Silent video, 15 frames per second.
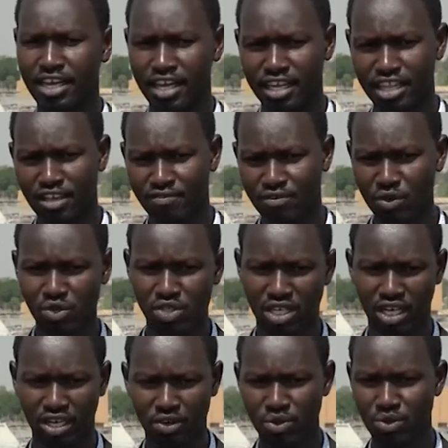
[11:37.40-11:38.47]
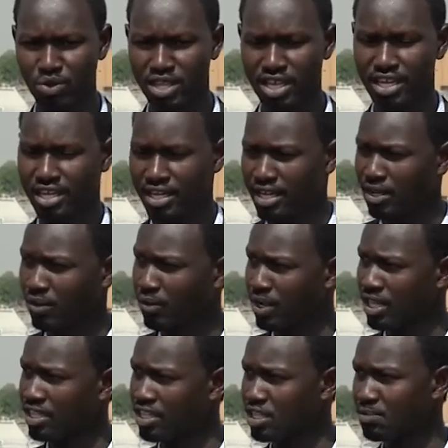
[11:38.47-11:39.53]
In the future, do you think
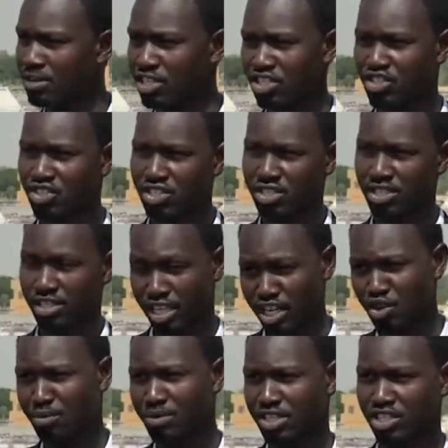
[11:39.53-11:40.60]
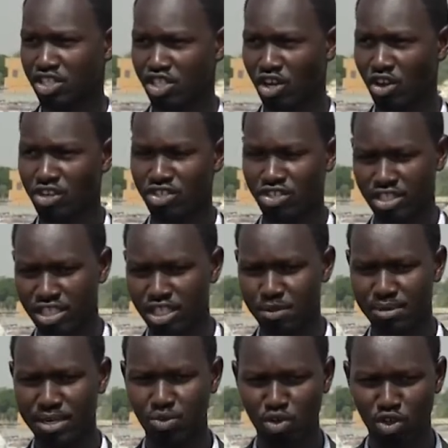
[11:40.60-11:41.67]
when these bridges, the new bridge is launched, this
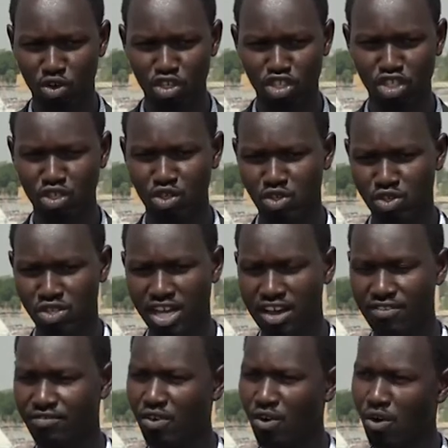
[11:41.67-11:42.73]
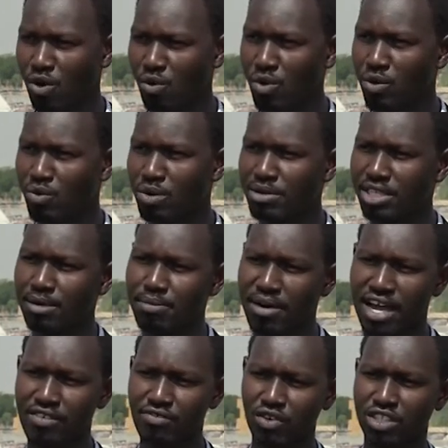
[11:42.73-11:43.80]
bridge would continue to serve, or what will be the
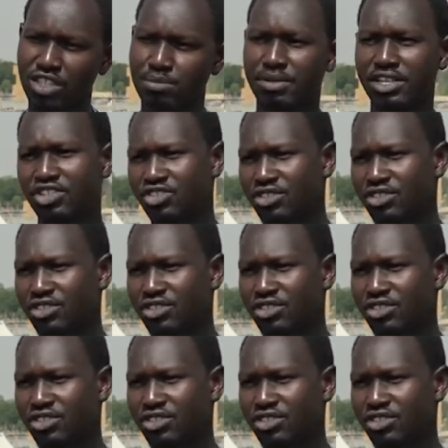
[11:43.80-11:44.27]
plan for this bridge?